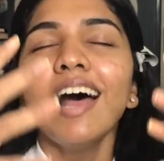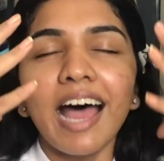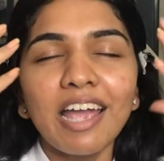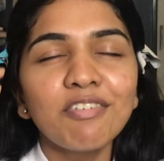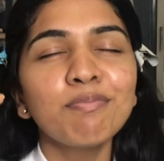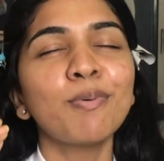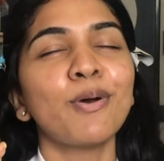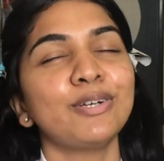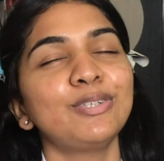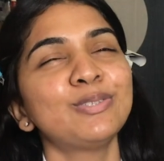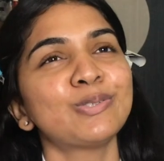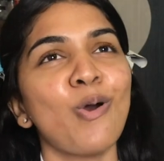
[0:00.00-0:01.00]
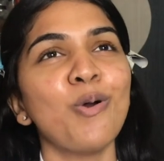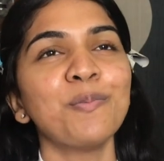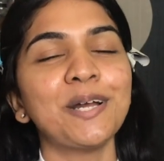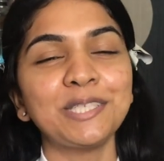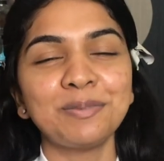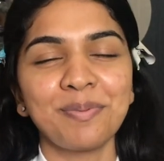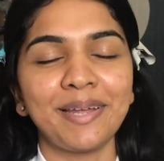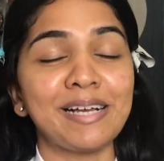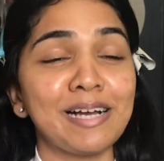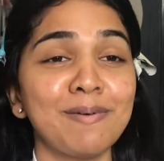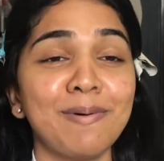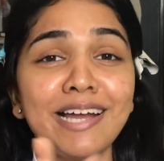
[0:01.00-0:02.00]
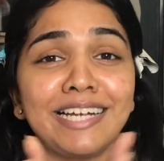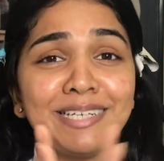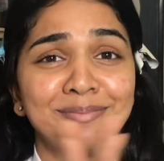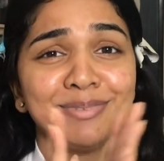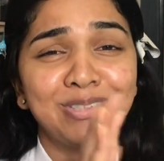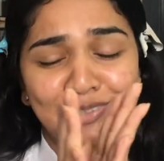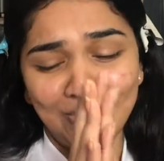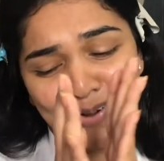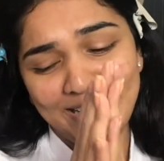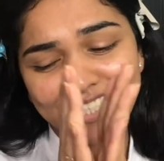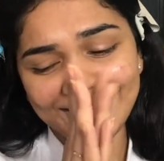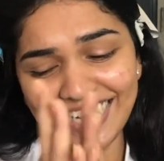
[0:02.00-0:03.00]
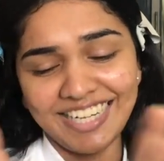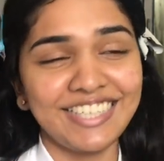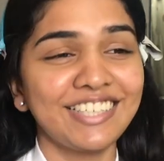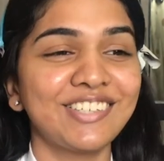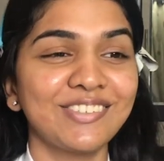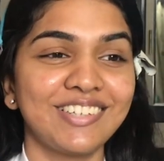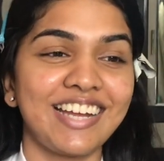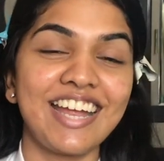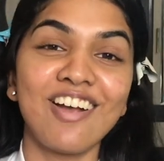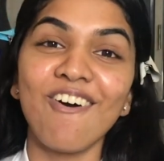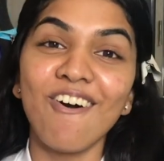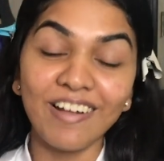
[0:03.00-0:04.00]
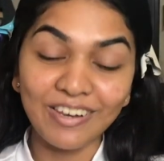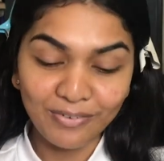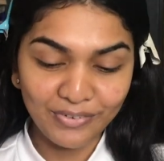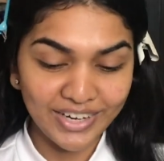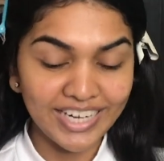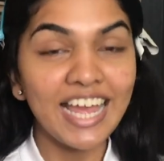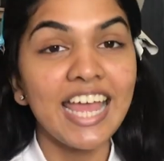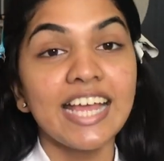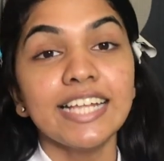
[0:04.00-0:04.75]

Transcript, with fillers: I've bought so much makeup. I am so excited to try all of it.